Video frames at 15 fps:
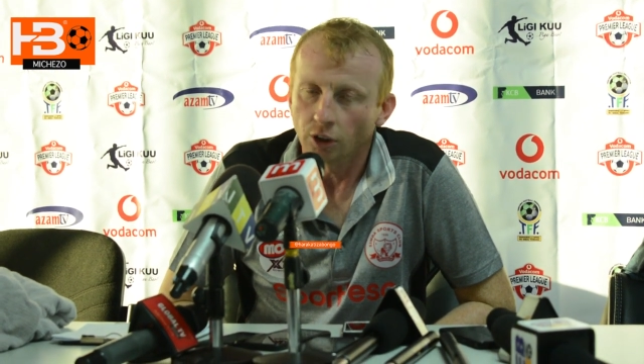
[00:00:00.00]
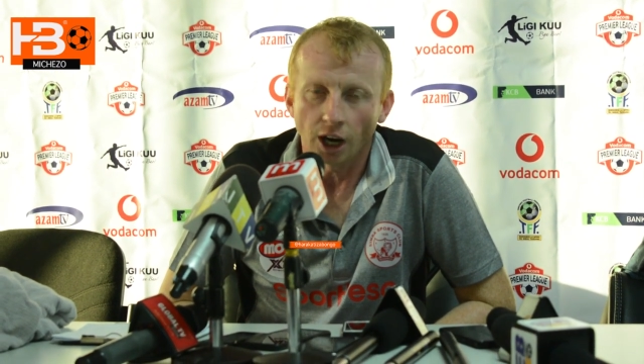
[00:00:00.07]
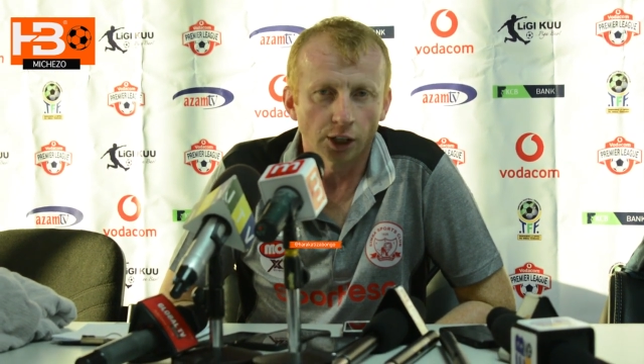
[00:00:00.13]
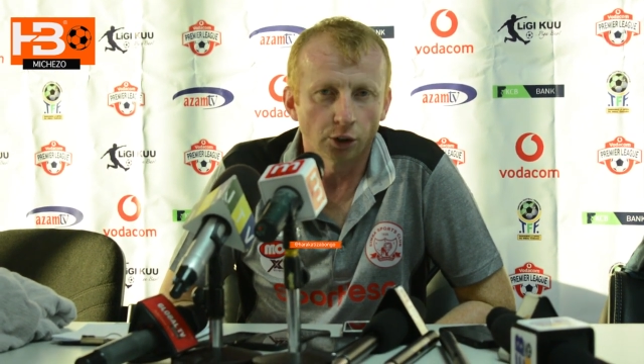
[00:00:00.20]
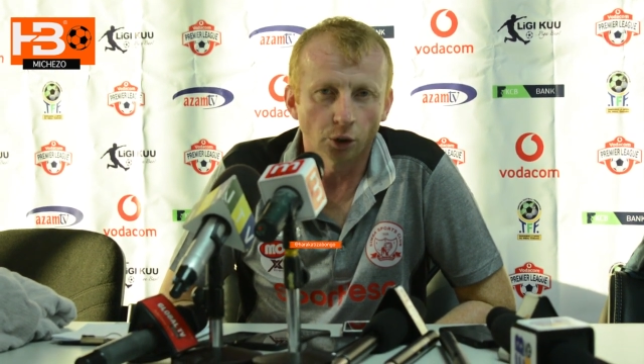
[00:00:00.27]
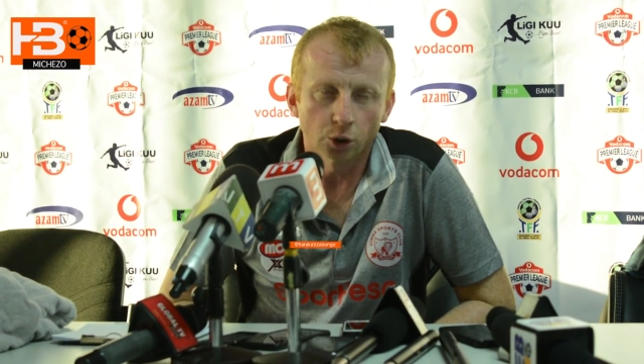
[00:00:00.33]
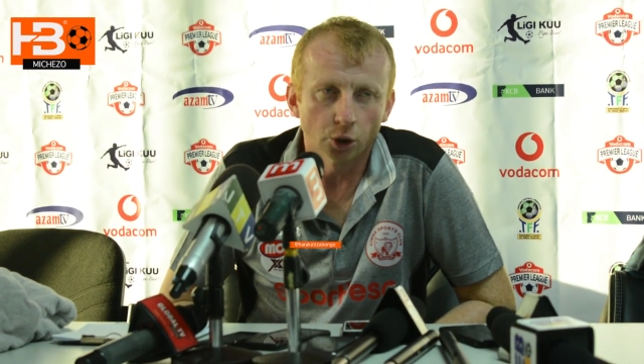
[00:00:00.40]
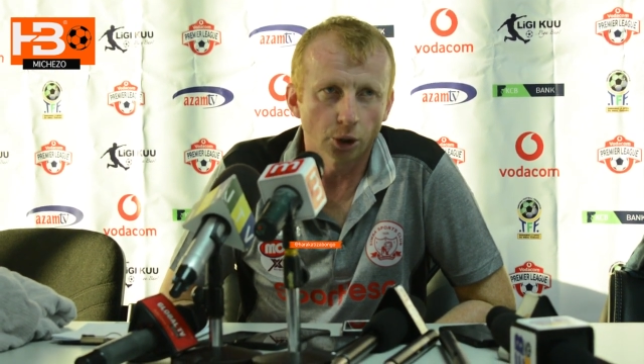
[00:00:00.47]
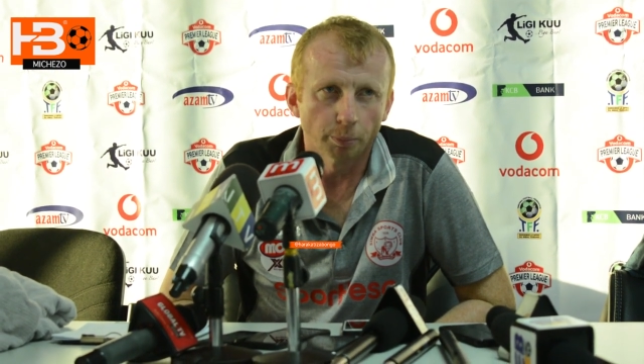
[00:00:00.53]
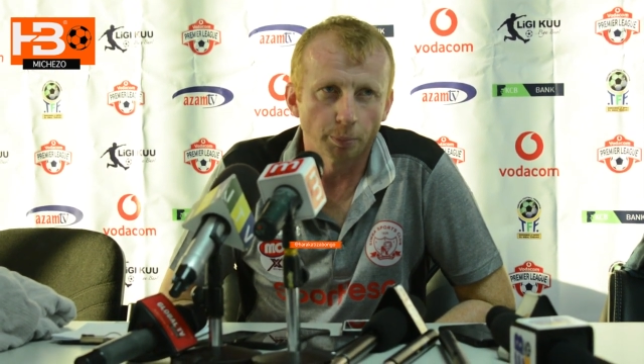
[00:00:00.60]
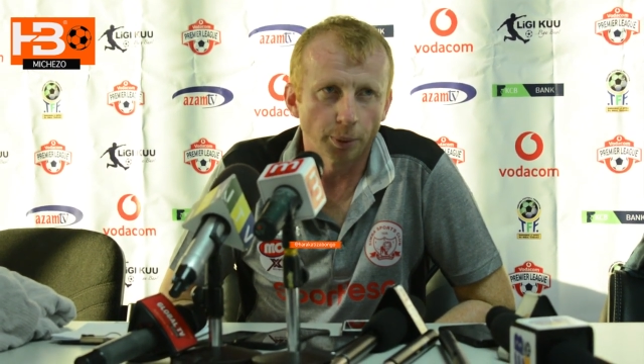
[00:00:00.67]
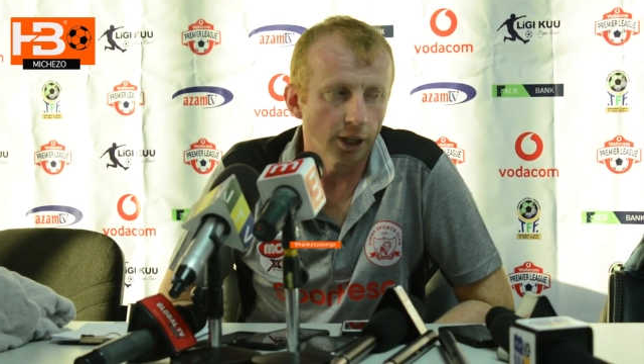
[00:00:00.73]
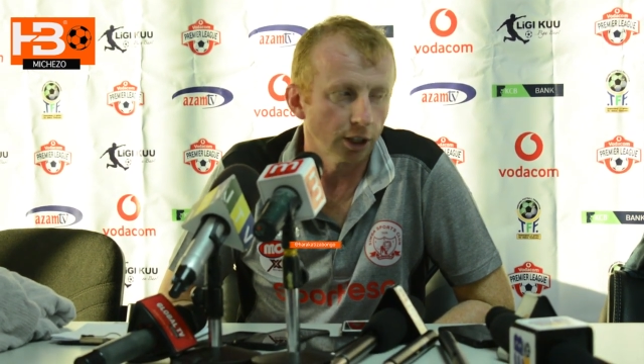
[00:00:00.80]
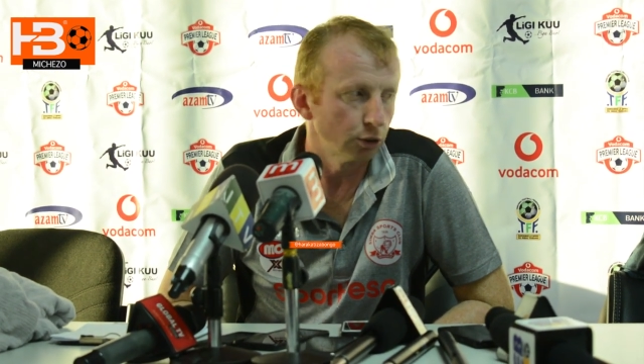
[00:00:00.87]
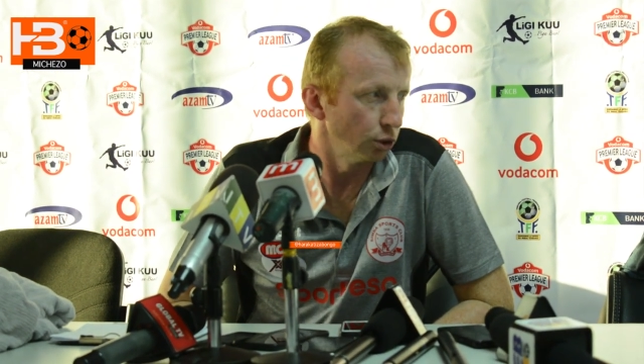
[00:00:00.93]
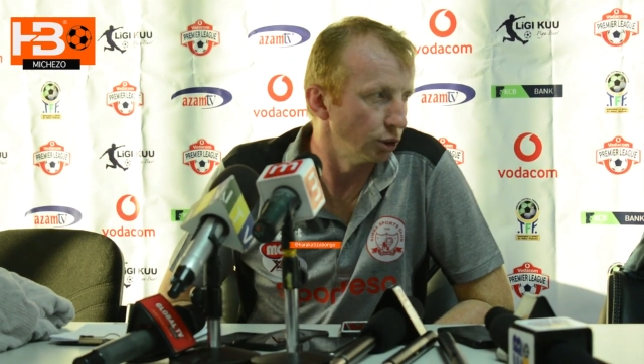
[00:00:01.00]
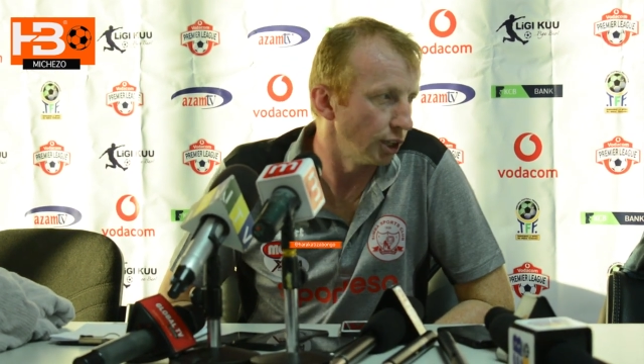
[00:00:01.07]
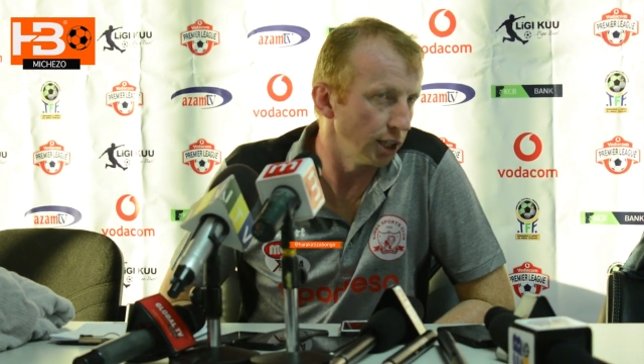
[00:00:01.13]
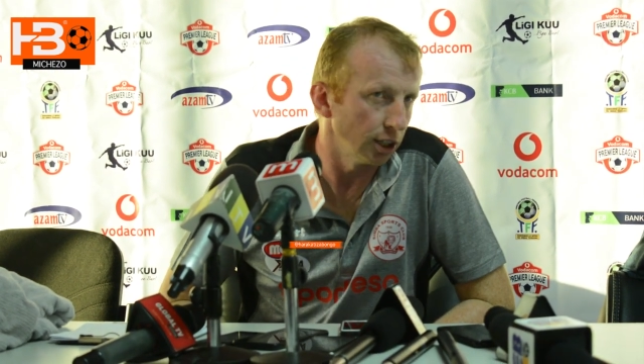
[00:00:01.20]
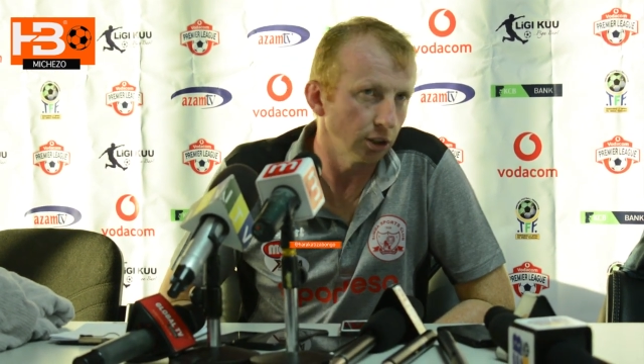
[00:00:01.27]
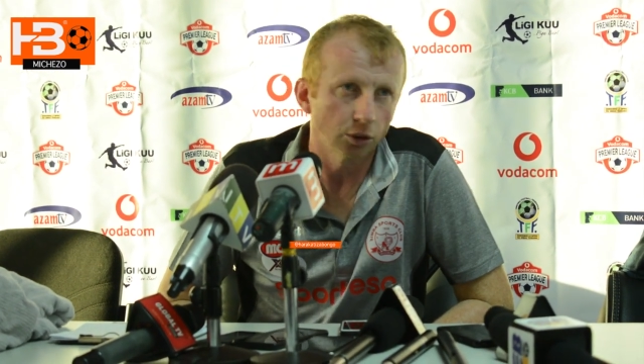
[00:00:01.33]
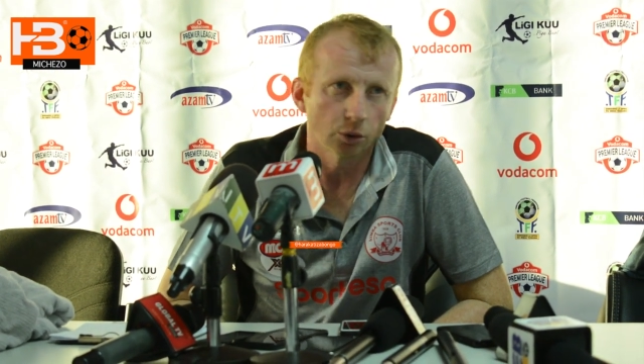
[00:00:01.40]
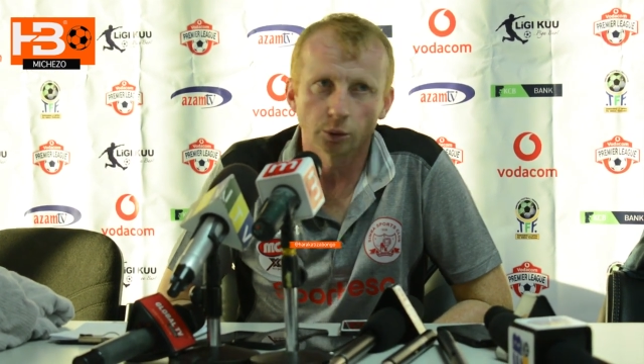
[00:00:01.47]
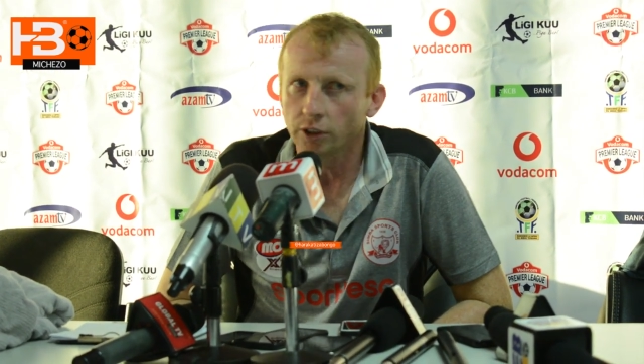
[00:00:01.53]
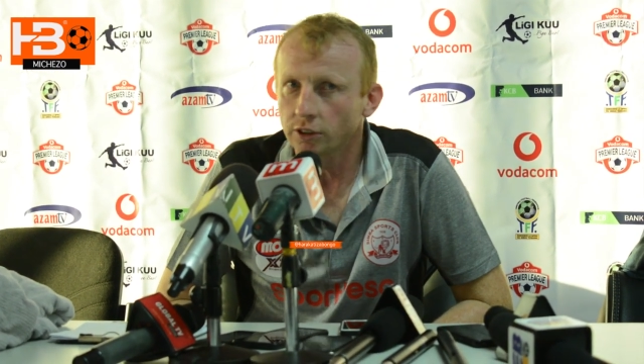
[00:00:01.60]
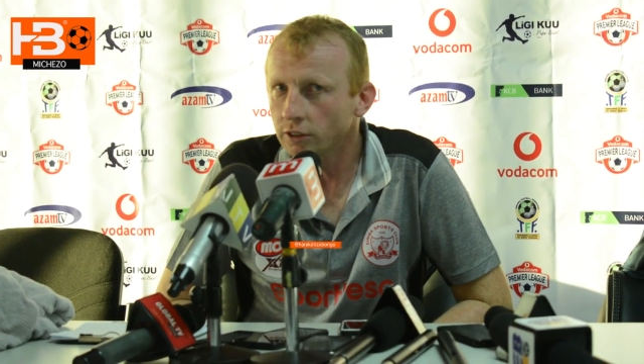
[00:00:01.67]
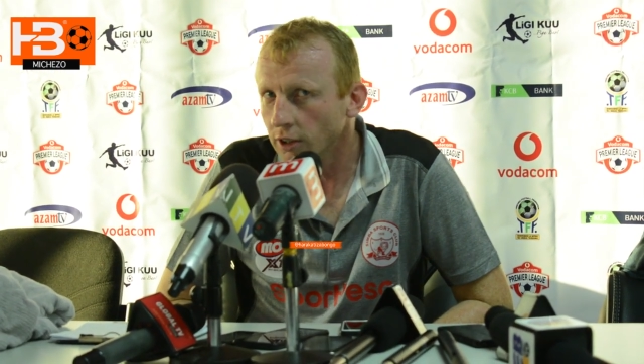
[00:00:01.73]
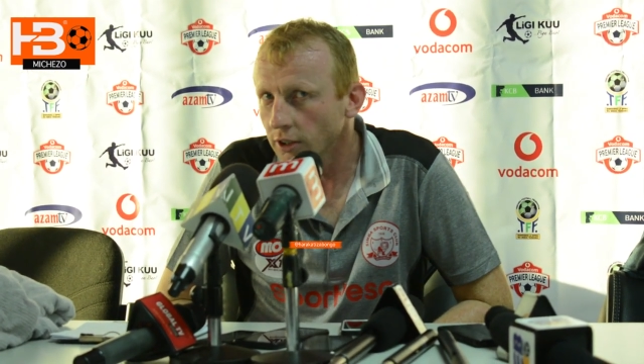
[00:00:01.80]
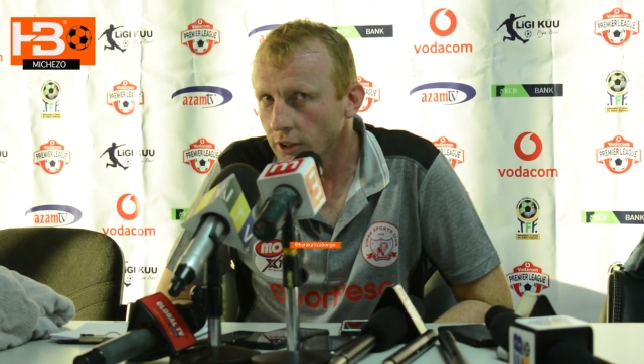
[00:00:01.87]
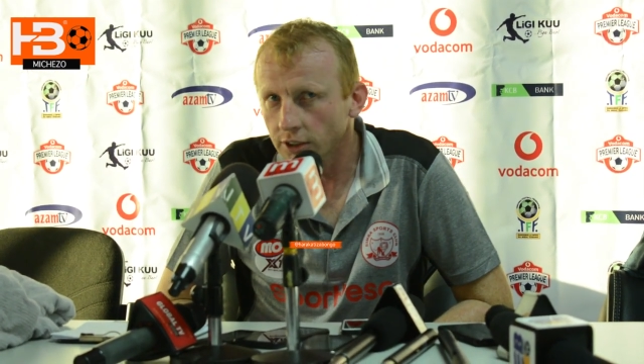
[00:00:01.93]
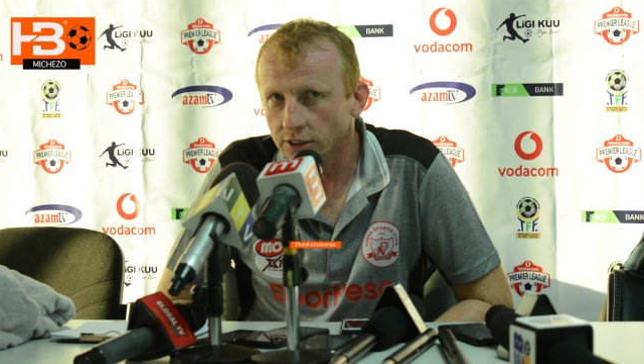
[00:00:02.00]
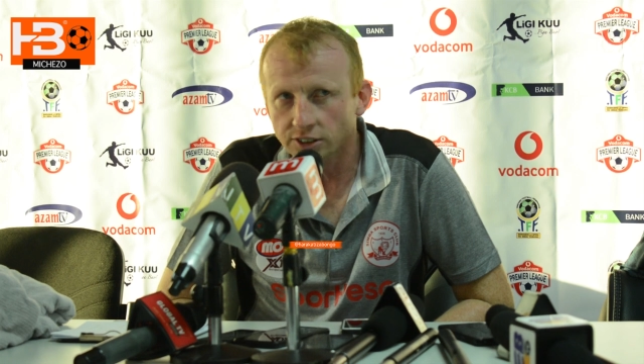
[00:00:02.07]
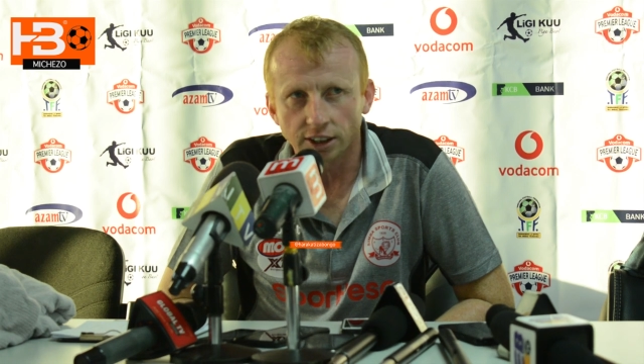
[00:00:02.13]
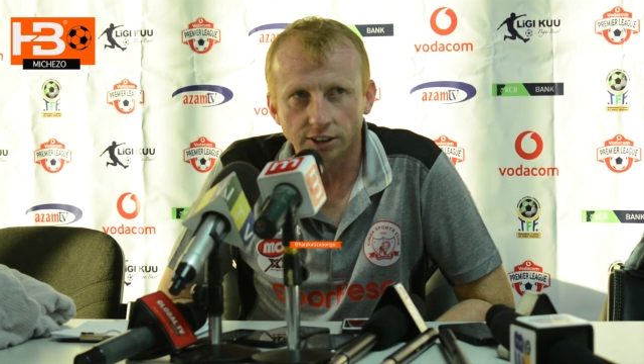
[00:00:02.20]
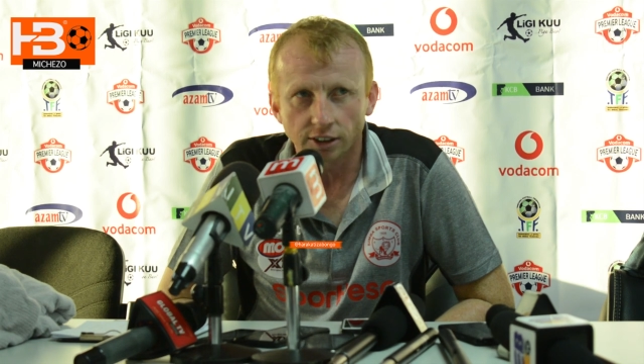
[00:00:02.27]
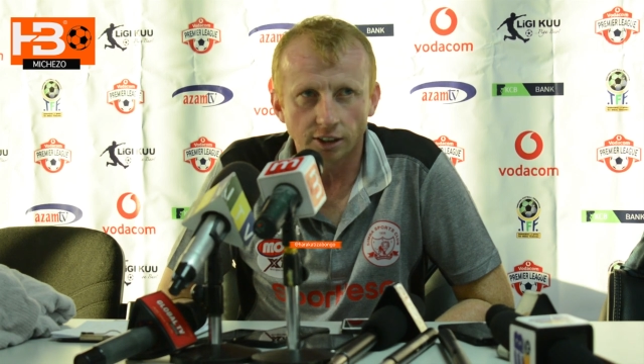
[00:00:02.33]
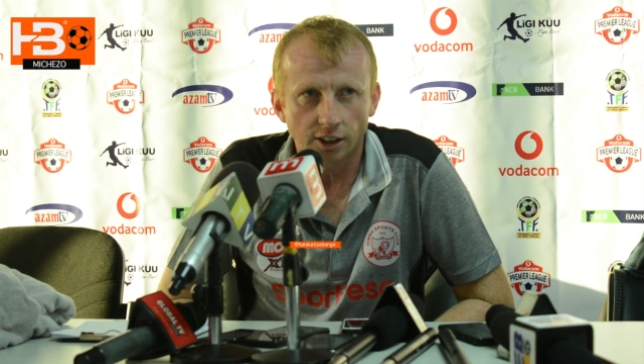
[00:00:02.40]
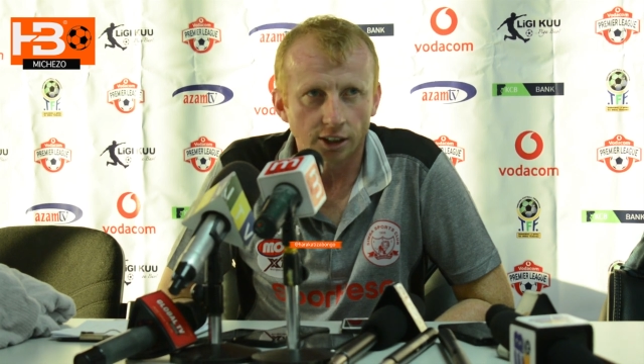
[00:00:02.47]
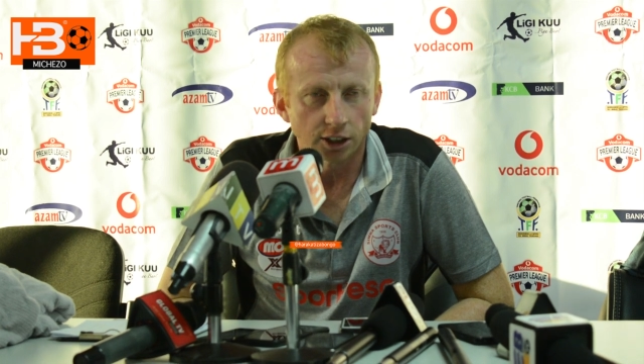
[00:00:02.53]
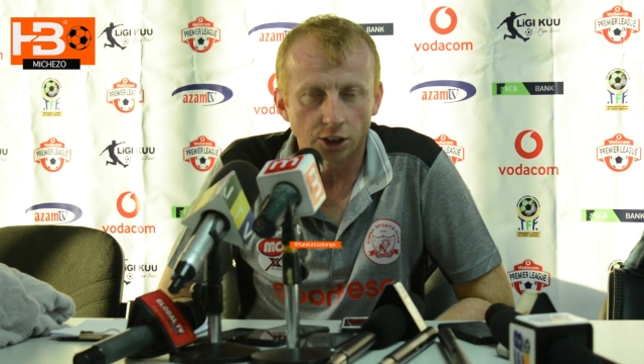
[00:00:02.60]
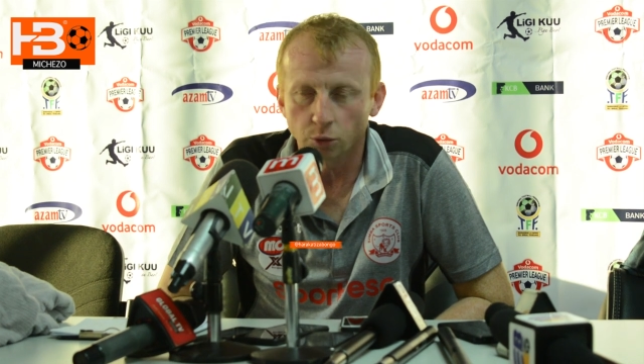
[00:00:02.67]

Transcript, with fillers: I don't compare today with Saturday.